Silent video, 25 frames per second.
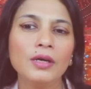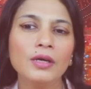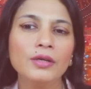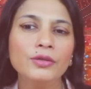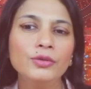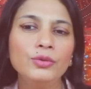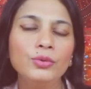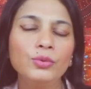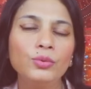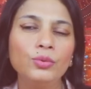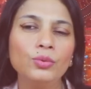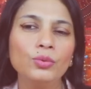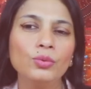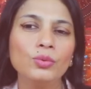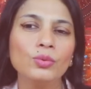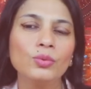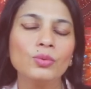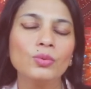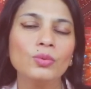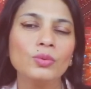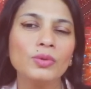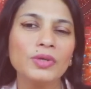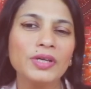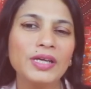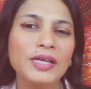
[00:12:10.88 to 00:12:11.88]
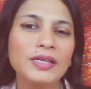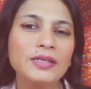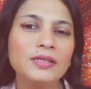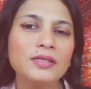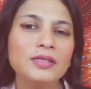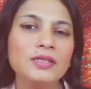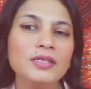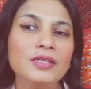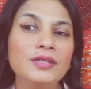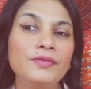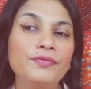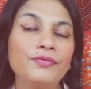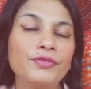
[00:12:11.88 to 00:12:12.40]
you
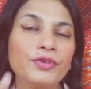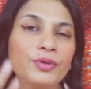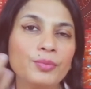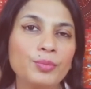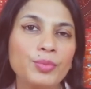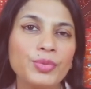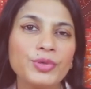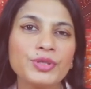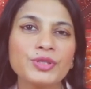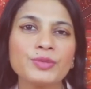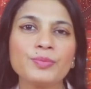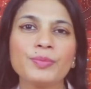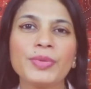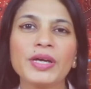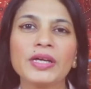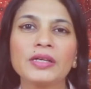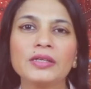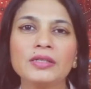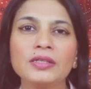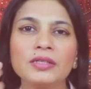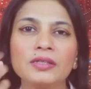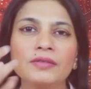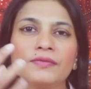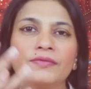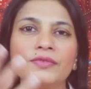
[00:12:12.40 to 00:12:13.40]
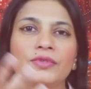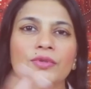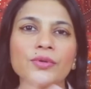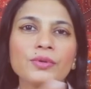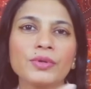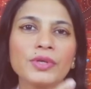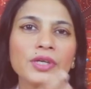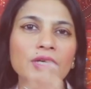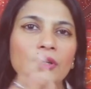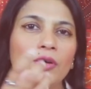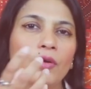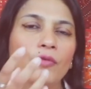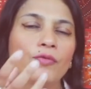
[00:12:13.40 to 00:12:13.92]
get different perspectives,
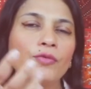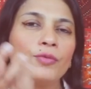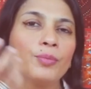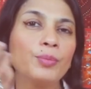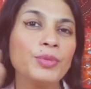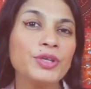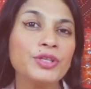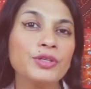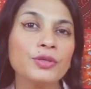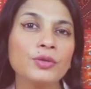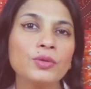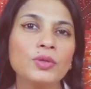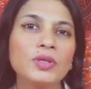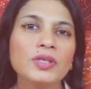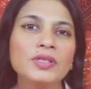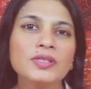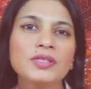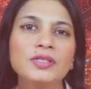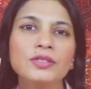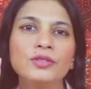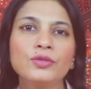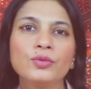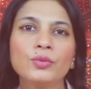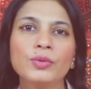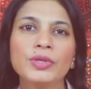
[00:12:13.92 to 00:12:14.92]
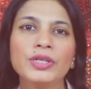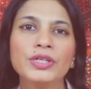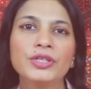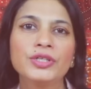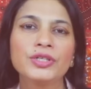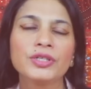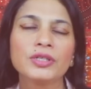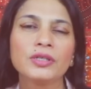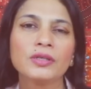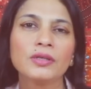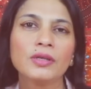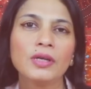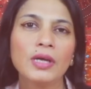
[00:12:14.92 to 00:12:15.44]
okay, of a particular
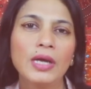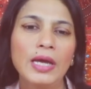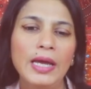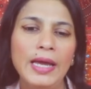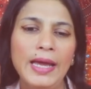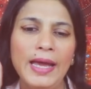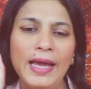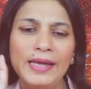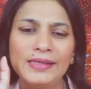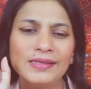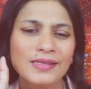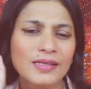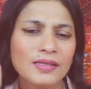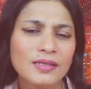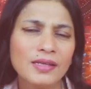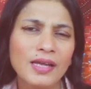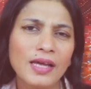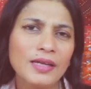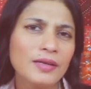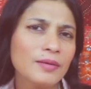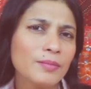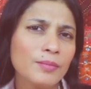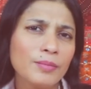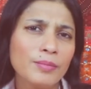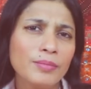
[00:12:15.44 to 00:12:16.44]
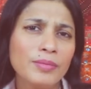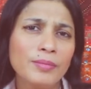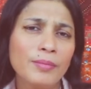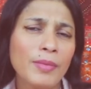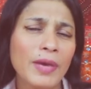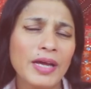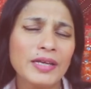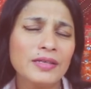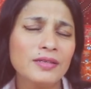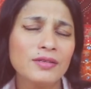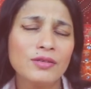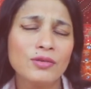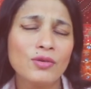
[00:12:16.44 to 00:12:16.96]
situation that
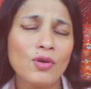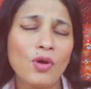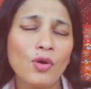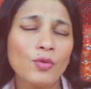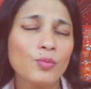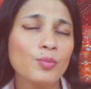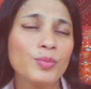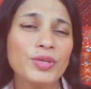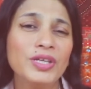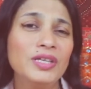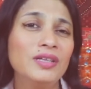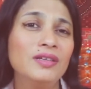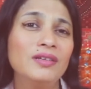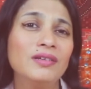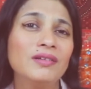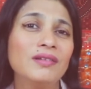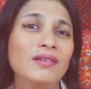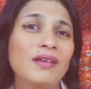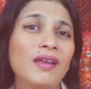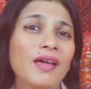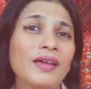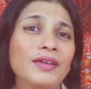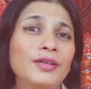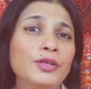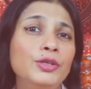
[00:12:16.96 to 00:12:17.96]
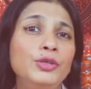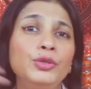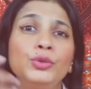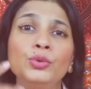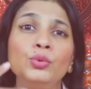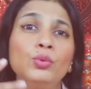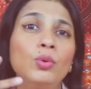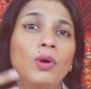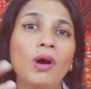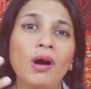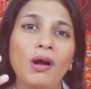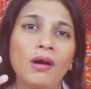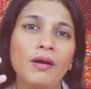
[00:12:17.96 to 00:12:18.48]
might not be like
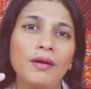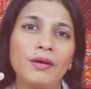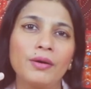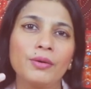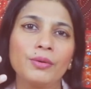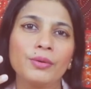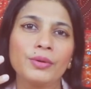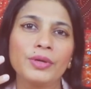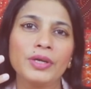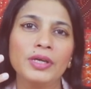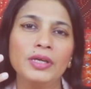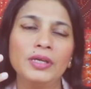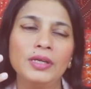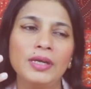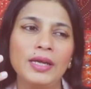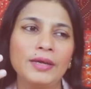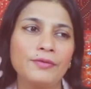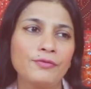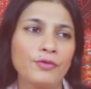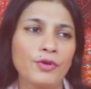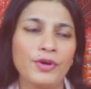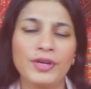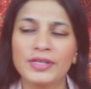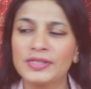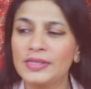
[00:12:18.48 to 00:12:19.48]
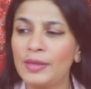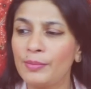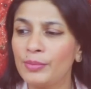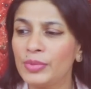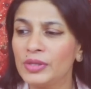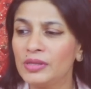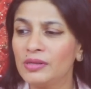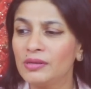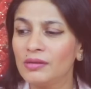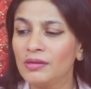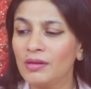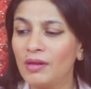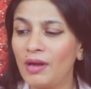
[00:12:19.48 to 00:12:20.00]
you are, okay? Like, for
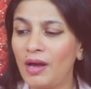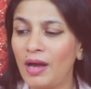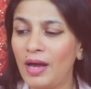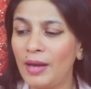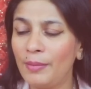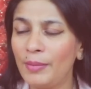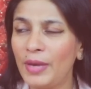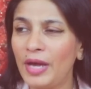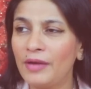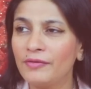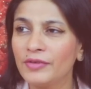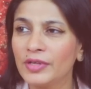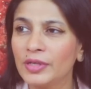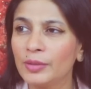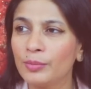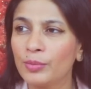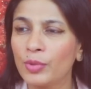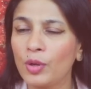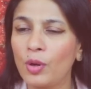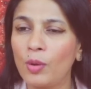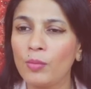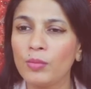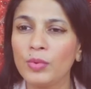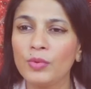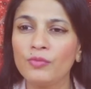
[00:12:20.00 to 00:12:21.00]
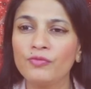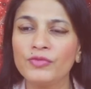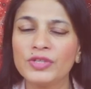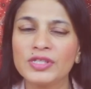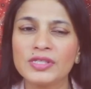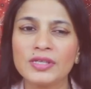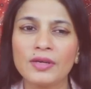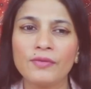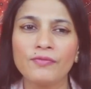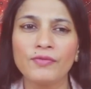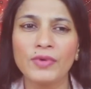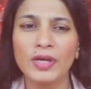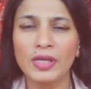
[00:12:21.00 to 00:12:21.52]
example, I'm having a problem with
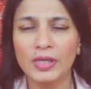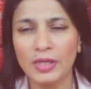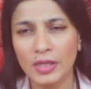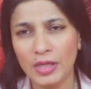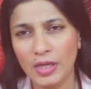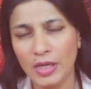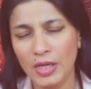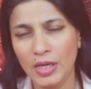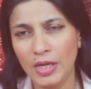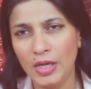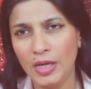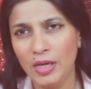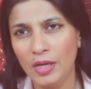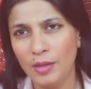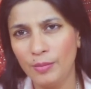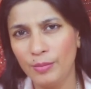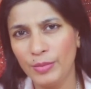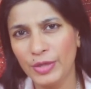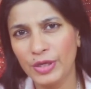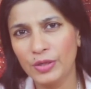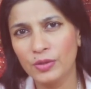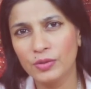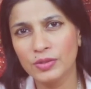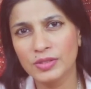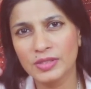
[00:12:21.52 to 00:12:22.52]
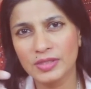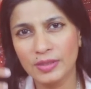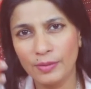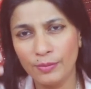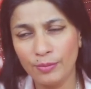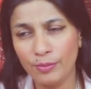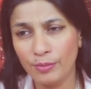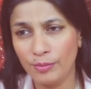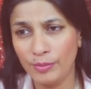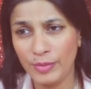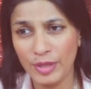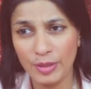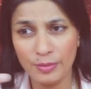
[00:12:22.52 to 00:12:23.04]
someone because
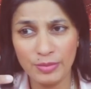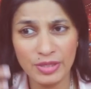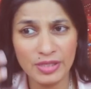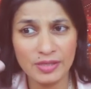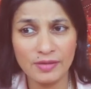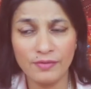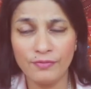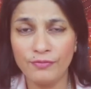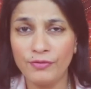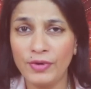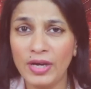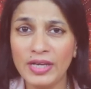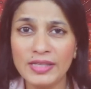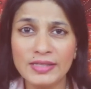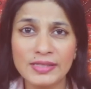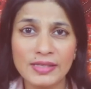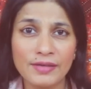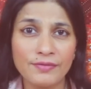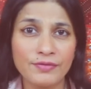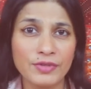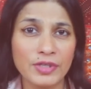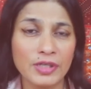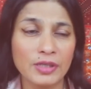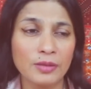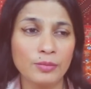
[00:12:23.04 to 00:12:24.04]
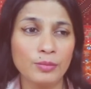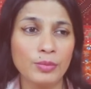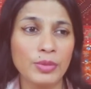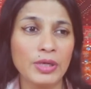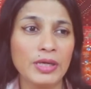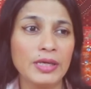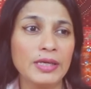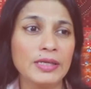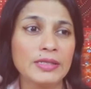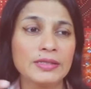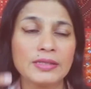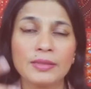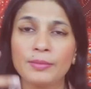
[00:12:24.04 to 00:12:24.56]
maybe some fights have taken
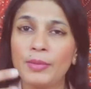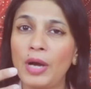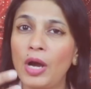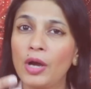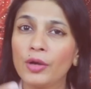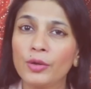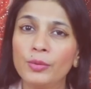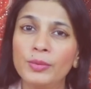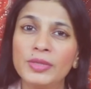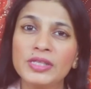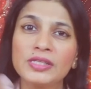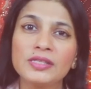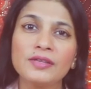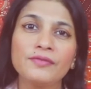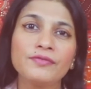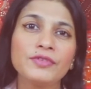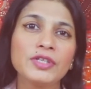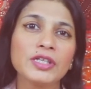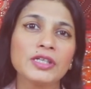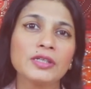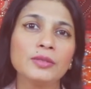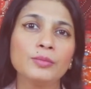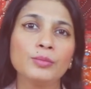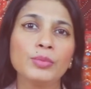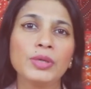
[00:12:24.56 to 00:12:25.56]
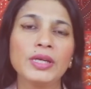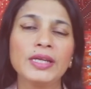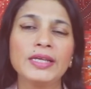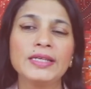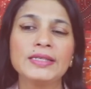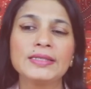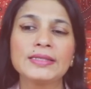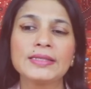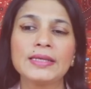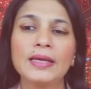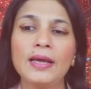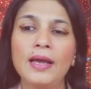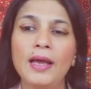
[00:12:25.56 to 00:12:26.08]
place, some arguments have taken
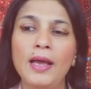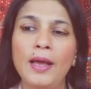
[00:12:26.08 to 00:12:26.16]
place,